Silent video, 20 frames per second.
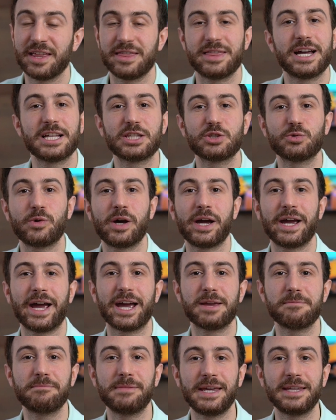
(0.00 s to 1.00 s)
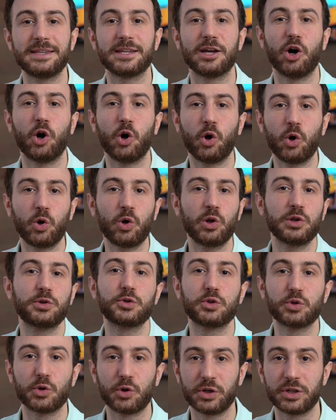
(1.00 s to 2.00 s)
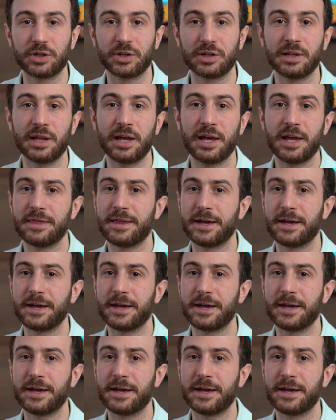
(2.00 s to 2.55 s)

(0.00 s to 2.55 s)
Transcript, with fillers: That's why I made a whole tutorial